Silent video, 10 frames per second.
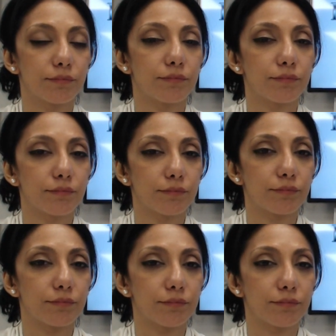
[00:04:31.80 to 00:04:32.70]

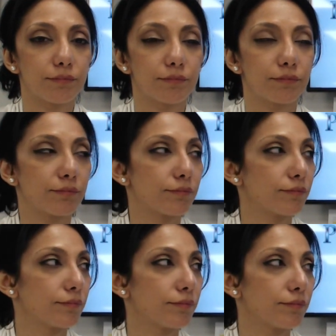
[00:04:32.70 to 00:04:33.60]

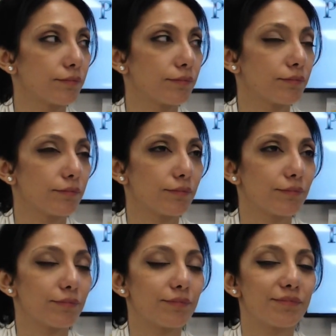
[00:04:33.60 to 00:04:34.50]

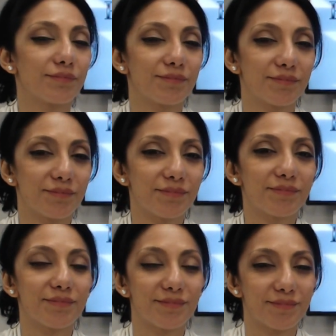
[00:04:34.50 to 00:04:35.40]

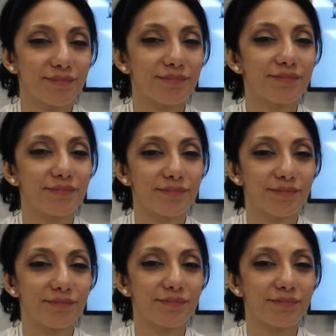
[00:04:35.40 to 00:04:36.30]

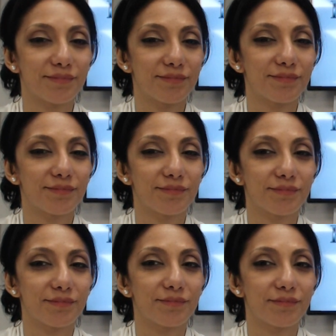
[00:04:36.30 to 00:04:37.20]

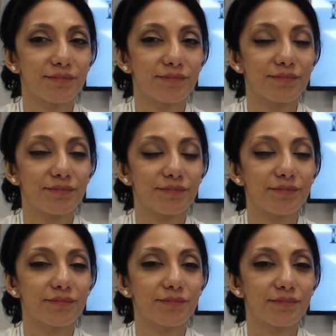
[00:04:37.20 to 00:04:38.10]

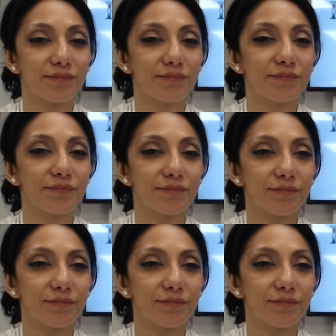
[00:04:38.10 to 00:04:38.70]
(not speaking)